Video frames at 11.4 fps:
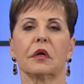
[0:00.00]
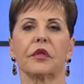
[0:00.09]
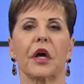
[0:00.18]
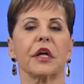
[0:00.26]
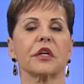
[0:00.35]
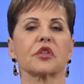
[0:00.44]

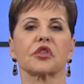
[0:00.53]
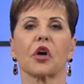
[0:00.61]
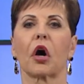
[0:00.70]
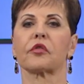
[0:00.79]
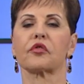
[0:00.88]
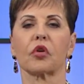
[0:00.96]
that His
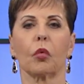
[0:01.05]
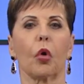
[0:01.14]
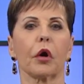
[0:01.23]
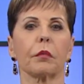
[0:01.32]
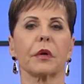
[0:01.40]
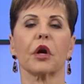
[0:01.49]
thoughts
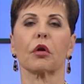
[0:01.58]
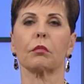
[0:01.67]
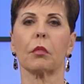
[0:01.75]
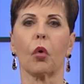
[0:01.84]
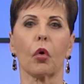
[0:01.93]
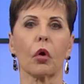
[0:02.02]
toward me are
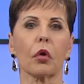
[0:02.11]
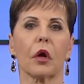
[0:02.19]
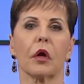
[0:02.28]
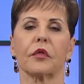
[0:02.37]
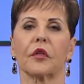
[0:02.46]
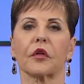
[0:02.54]

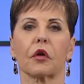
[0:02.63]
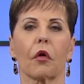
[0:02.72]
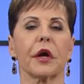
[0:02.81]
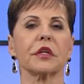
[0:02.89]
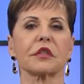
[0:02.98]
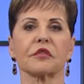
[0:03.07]
more than the
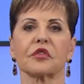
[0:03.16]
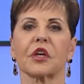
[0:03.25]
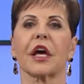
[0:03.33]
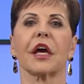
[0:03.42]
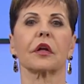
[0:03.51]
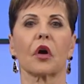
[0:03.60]
grains of
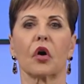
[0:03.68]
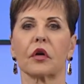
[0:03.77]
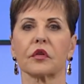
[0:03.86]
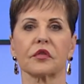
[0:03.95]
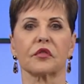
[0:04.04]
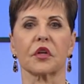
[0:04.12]
sand
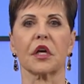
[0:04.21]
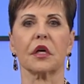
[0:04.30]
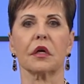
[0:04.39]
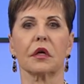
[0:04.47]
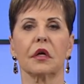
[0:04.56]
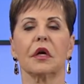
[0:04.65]
on the
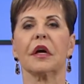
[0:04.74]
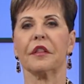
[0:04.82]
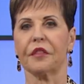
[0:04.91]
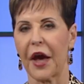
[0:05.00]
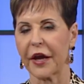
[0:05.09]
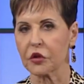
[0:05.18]
sea.
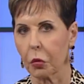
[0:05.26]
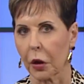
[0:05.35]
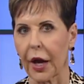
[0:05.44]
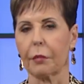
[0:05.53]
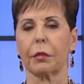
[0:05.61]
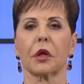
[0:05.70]
That's
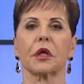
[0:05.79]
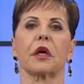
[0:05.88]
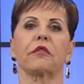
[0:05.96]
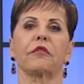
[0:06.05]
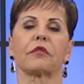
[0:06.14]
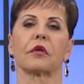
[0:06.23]
what I
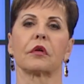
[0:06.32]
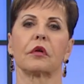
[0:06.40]
believe.